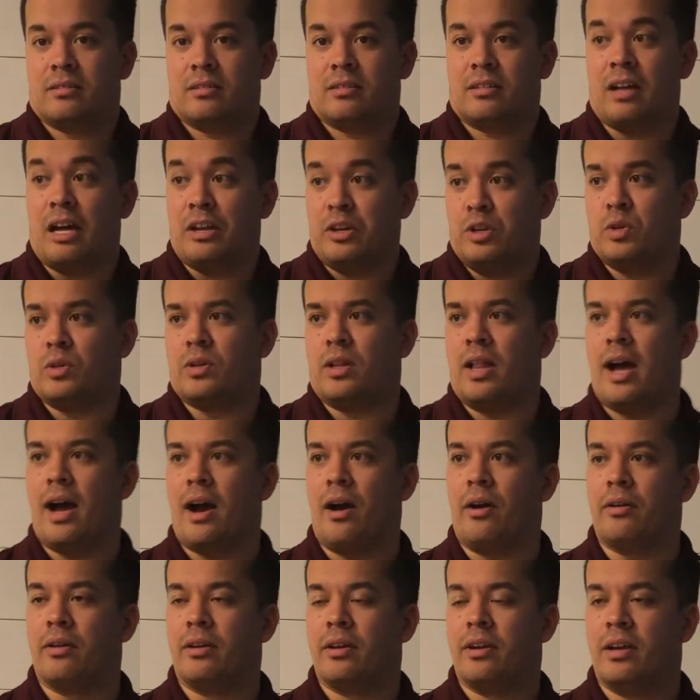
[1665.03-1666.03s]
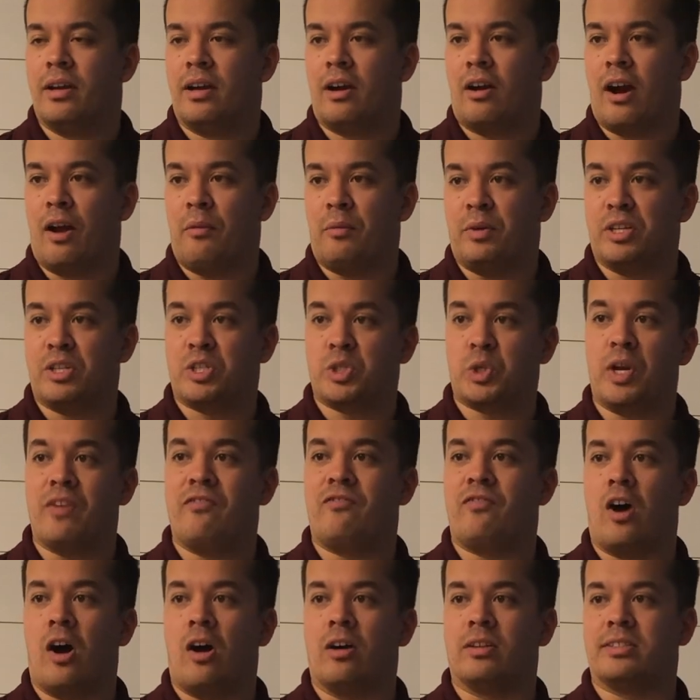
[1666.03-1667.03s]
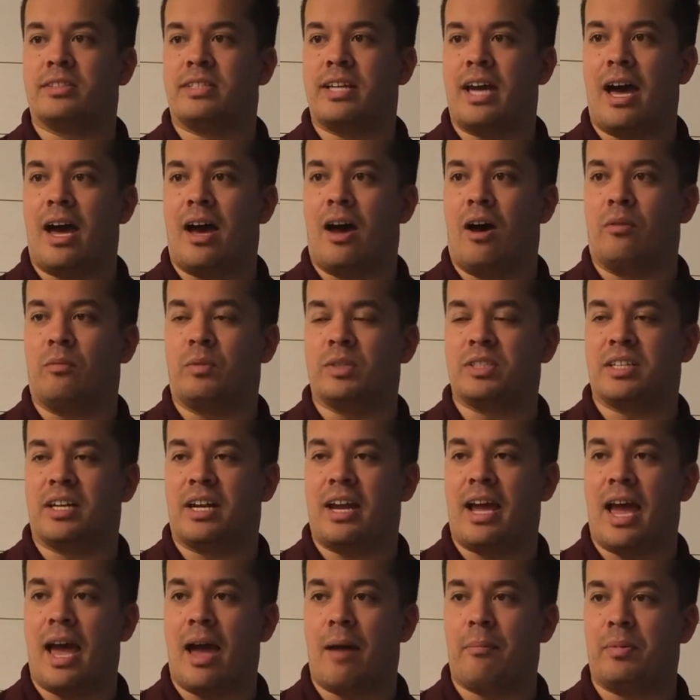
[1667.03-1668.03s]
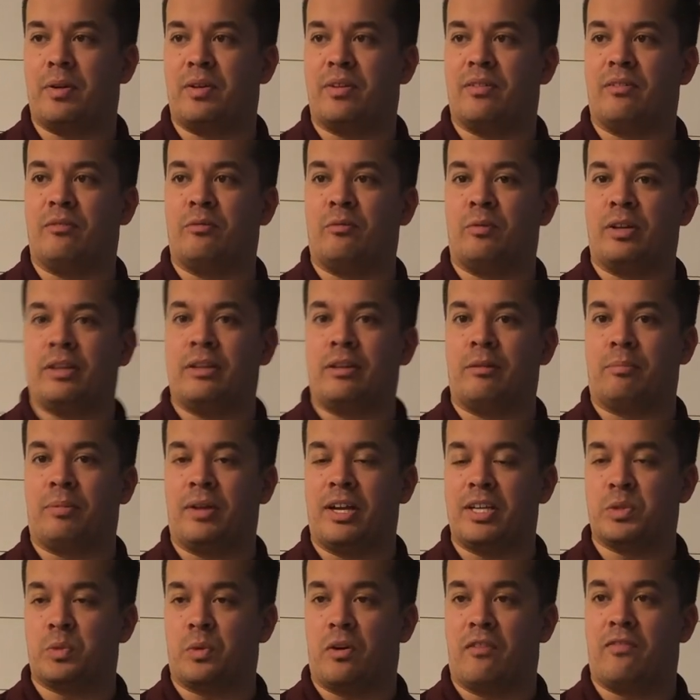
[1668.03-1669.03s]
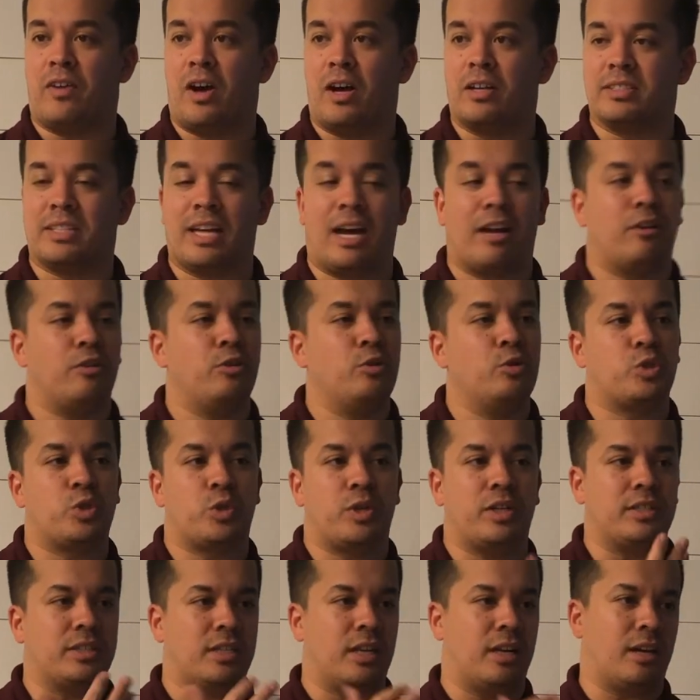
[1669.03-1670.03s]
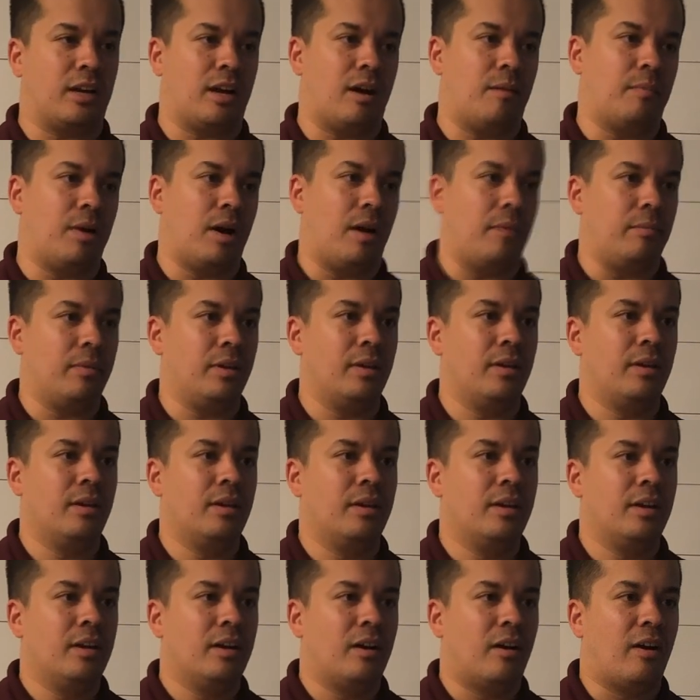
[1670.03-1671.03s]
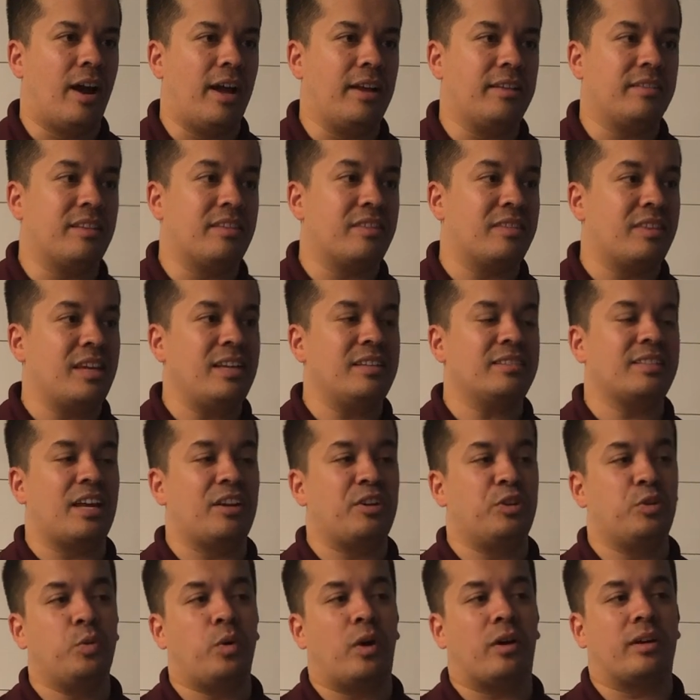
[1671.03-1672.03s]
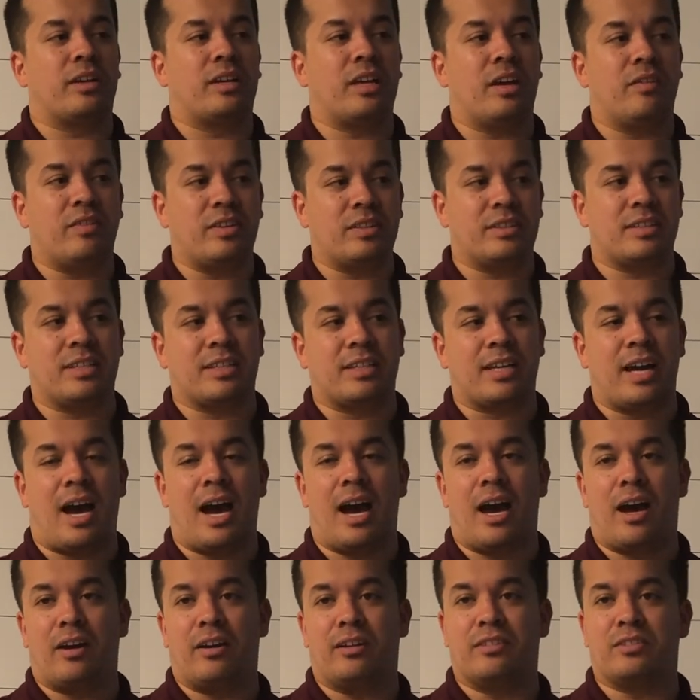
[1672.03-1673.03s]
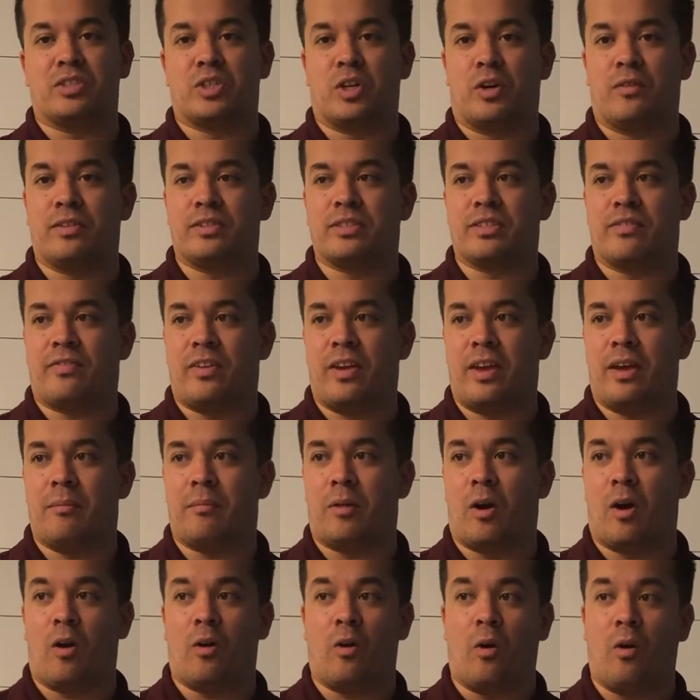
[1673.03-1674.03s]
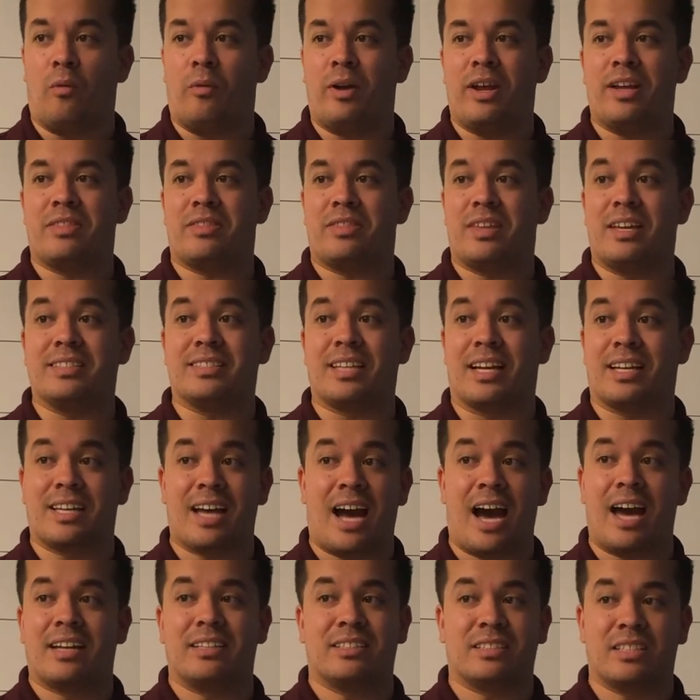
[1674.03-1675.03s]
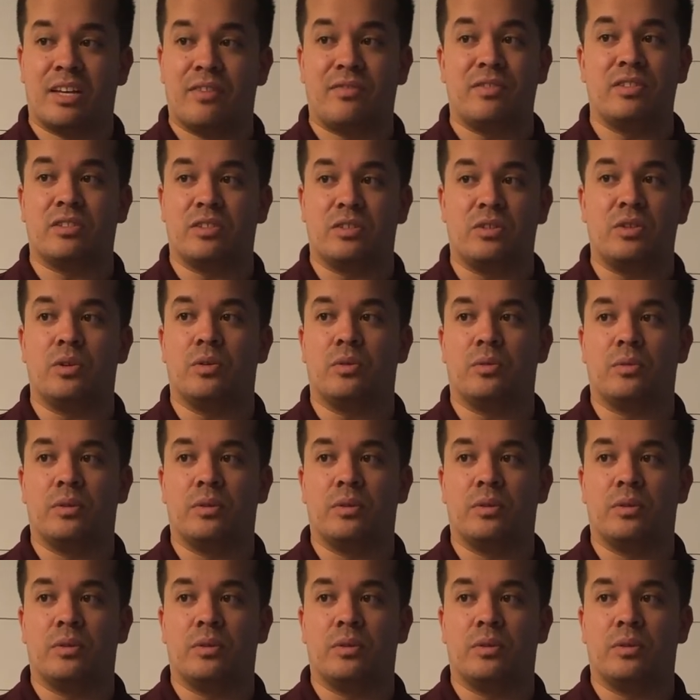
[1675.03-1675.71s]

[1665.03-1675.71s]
a new cloud. All right, when the tree falls down, what's going to happen in the place where it falls down? A new tree is going to come up. All right, the things that you are giving to God in service of Him are already things that God has given to you,